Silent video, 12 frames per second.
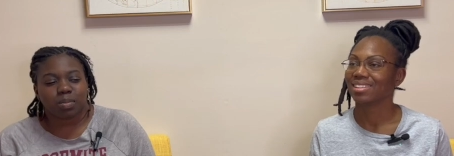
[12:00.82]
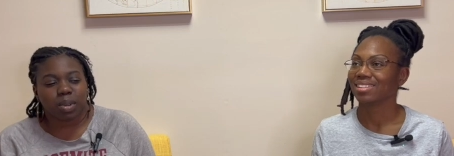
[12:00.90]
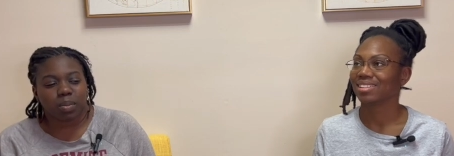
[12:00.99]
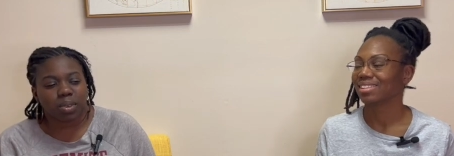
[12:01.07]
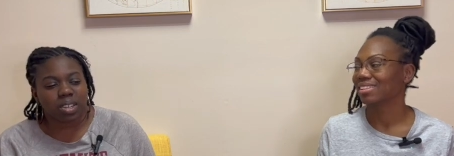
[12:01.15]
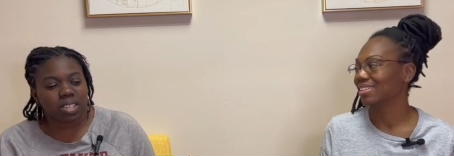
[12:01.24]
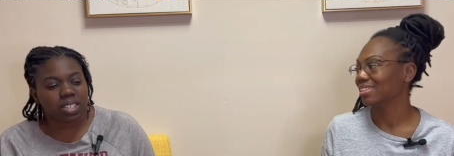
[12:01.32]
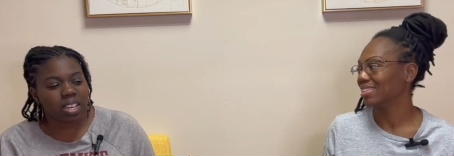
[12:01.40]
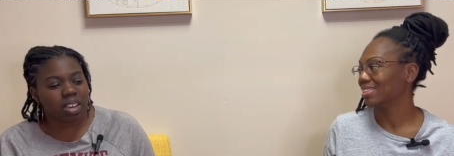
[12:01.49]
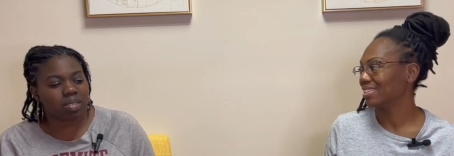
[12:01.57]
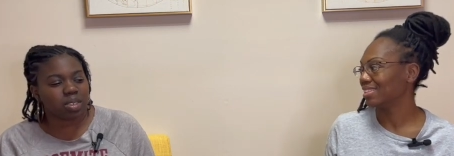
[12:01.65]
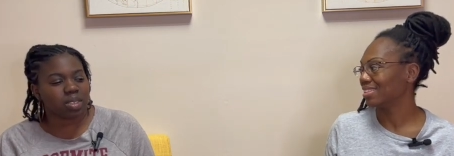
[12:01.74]
Speaker 1: My bras
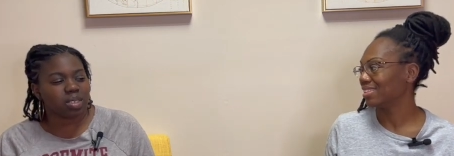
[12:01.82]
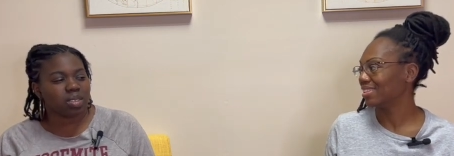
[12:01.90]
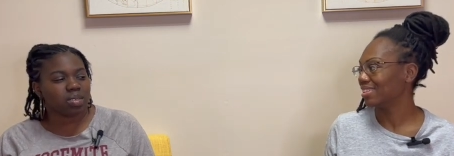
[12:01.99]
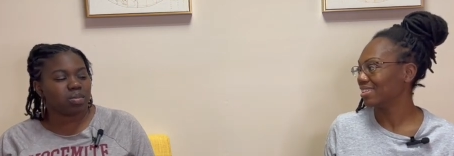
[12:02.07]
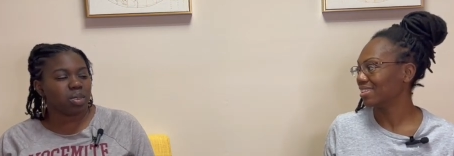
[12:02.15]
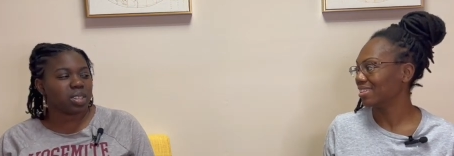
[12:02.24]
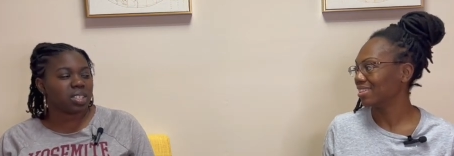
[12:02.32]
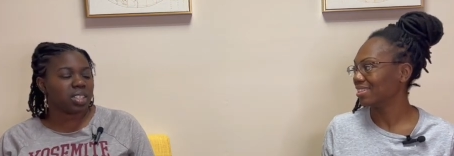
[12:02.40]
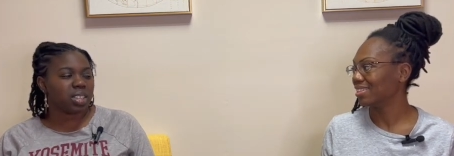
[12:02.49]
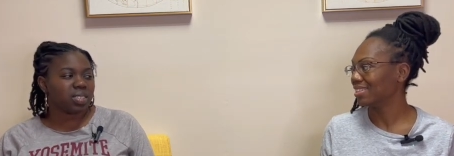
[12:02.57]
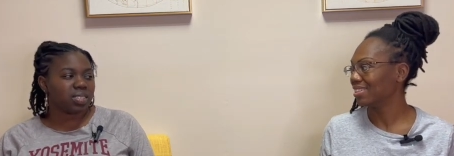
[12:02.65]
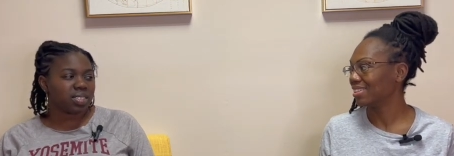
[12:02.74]
have a work
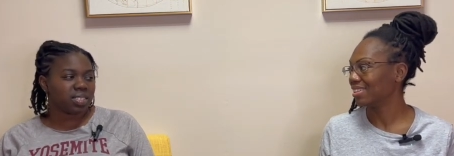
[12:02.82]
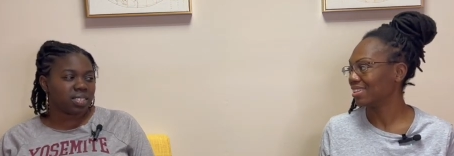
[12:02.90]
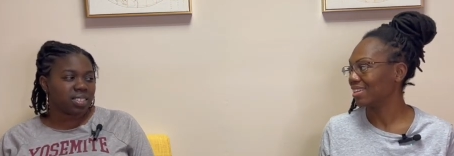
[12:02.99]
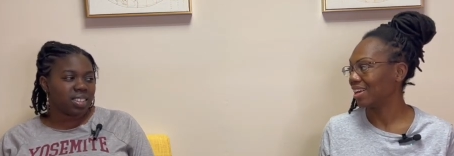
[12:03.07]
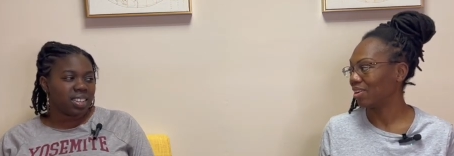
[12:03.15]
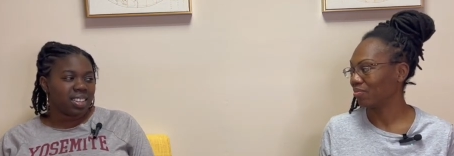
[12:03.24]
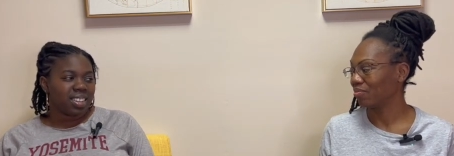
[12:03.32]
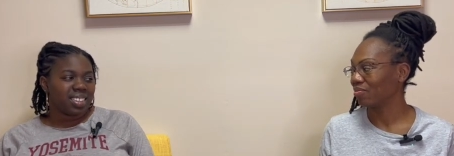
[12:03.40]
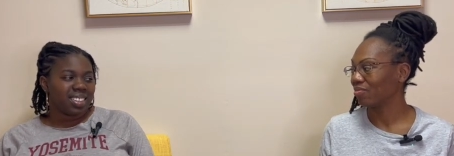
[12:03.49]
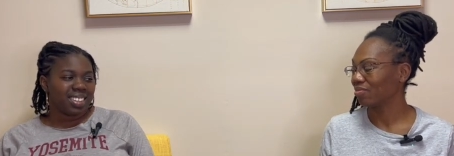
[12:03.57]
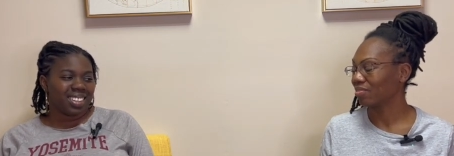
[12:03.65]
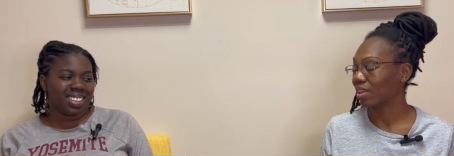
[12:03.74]
schedule.
Speaker 2: Yeah.
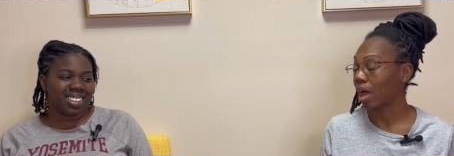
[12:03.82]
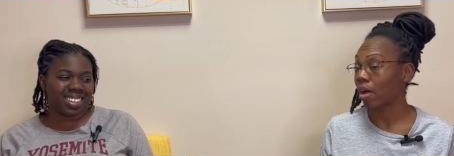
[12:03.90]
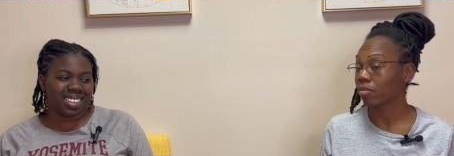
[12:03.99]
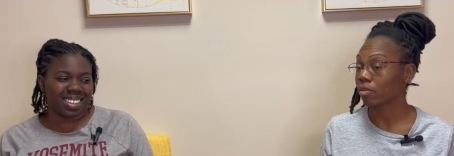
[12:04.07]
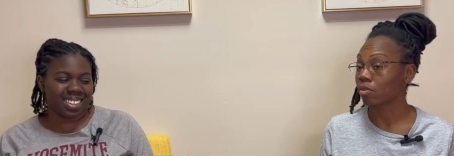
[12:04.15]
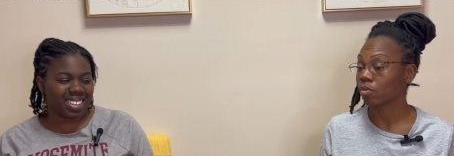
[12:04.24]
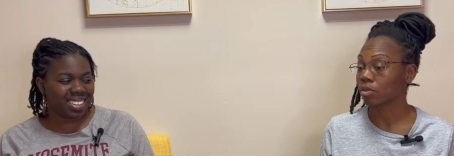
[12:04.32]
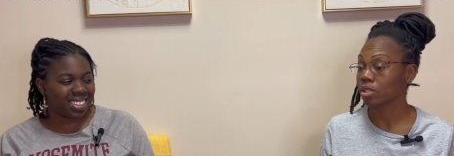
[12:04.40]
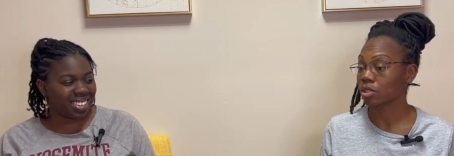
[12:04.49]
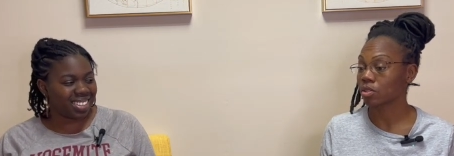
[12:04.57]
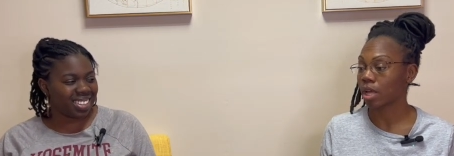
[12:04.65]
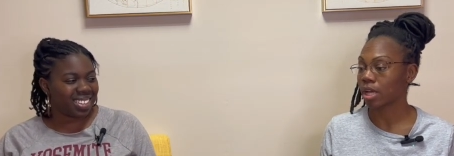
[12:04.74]
I
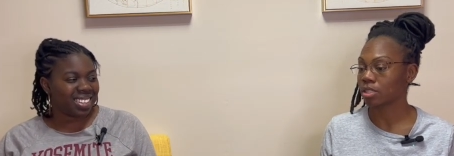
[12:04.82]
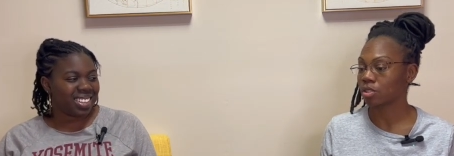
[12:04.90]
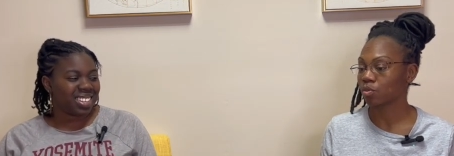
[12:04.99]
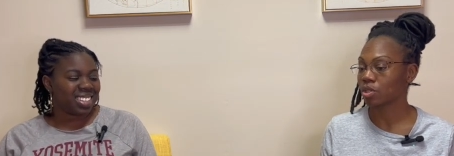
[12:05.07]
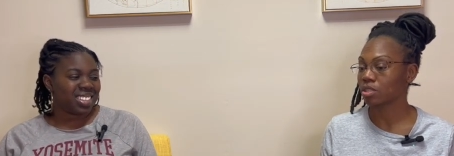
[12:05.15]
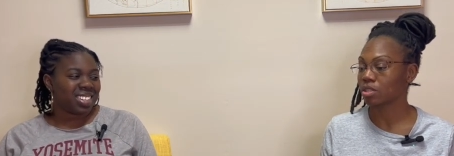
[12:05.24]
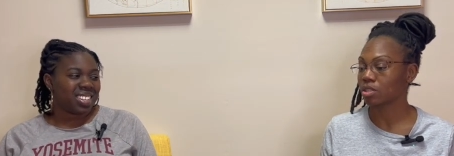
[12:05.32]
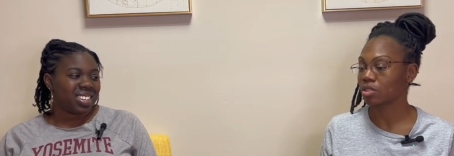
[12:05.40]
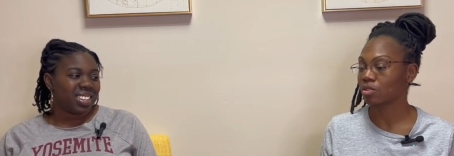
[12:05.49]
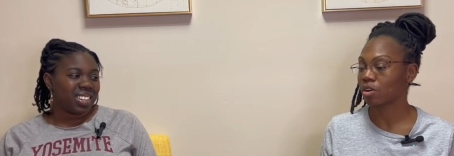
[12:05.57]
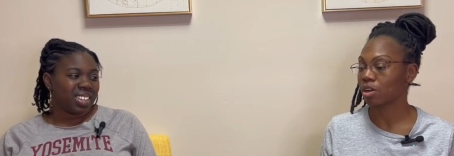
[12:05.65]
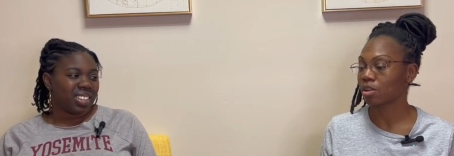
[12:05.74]
recently
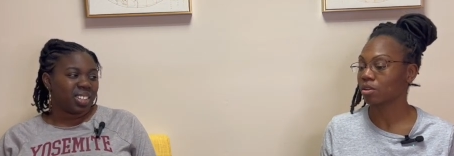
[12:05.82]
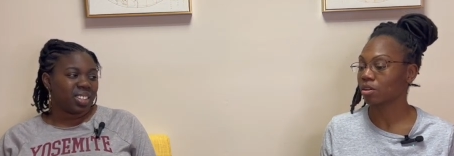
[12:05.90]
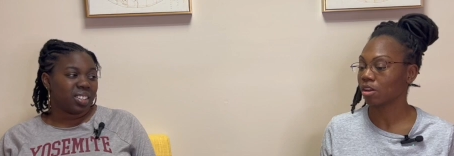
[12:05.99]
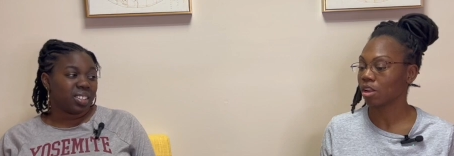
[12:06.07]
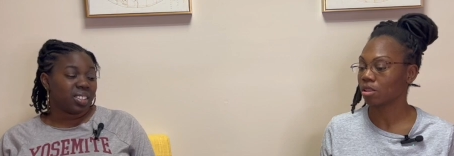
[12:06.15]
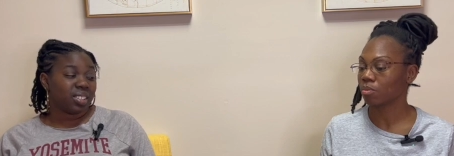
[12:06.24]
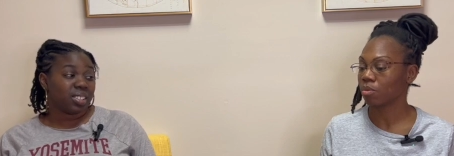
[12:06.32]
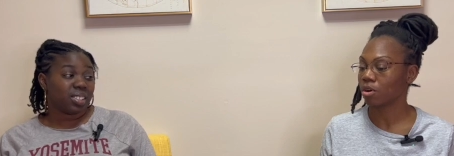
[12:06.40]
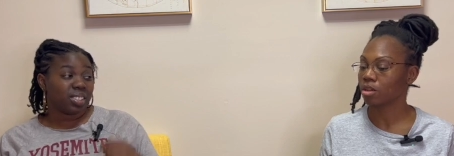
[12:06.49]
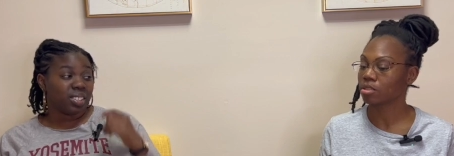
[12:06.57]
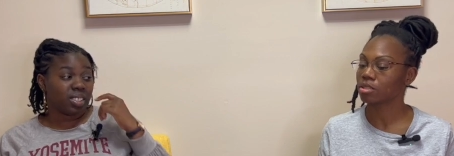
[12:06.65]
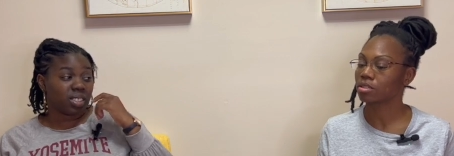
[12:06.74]
started looking at the
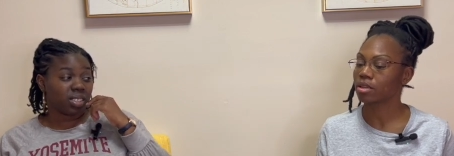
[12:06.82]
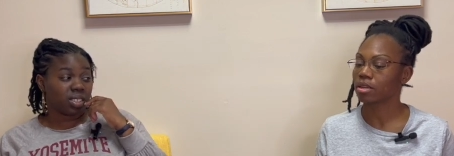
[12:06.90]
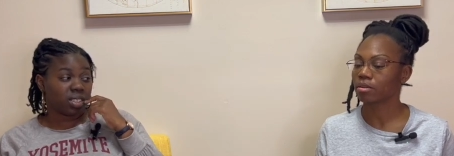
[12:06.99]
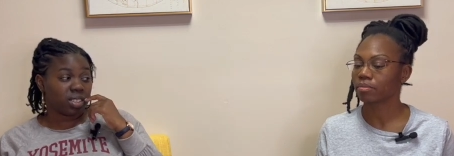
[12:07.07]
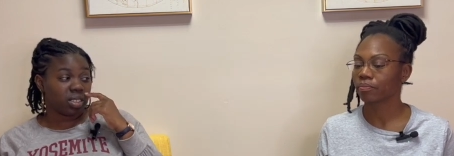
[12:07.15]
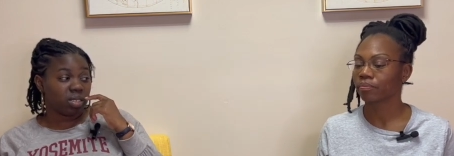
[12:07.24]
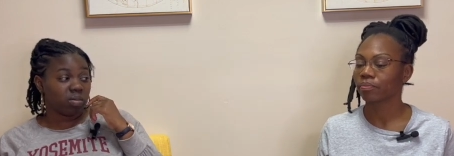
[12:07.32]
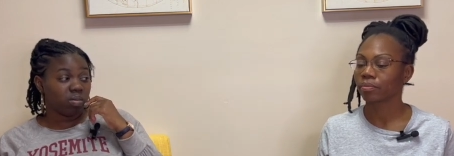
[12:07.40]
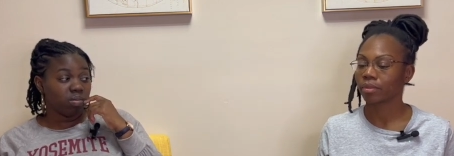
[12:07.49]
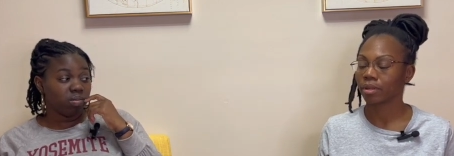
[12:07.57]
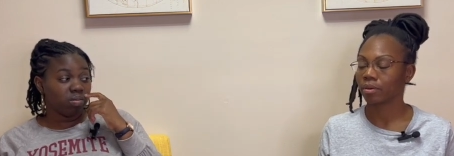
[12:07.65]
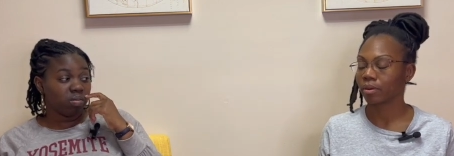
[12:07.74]
bras and saying,
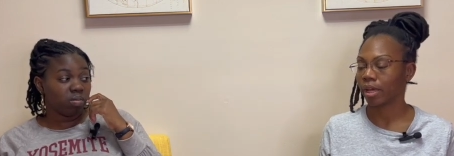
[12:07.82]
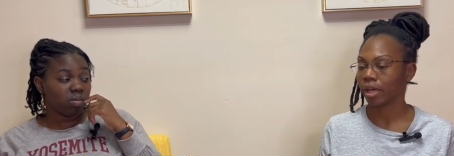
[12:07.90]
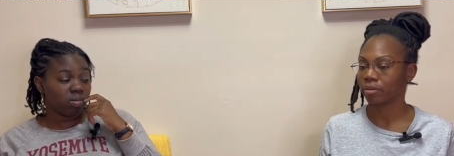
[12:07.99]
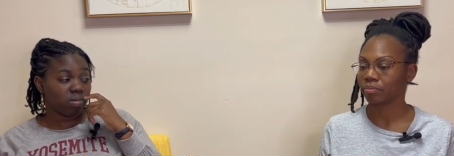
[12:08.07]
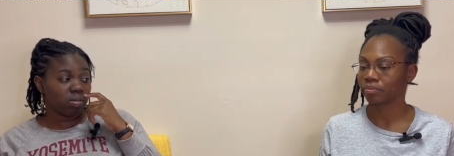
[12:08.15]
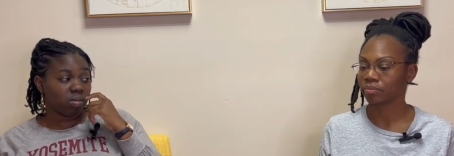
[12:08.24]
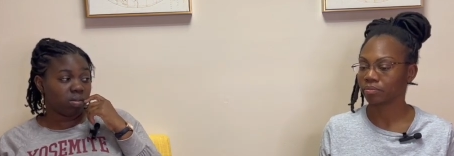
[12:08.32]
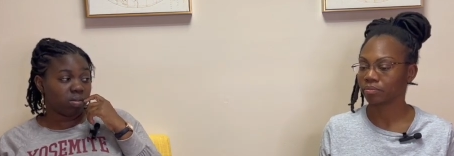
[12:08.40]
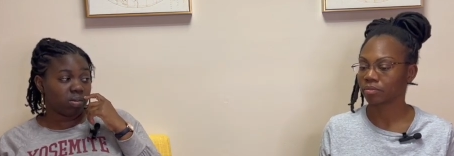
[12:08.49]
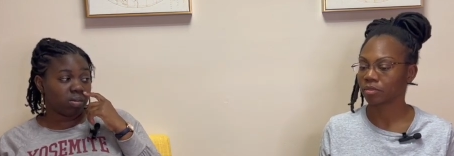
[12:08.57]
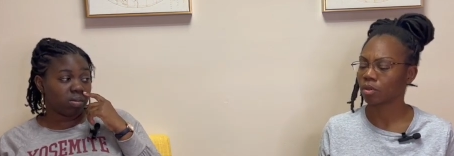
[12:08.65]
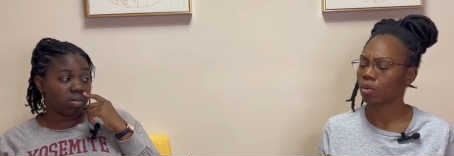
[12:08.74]
okay,
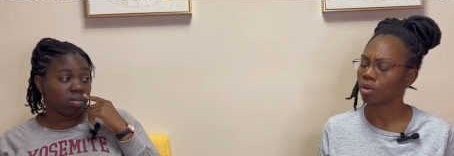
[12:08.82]
do I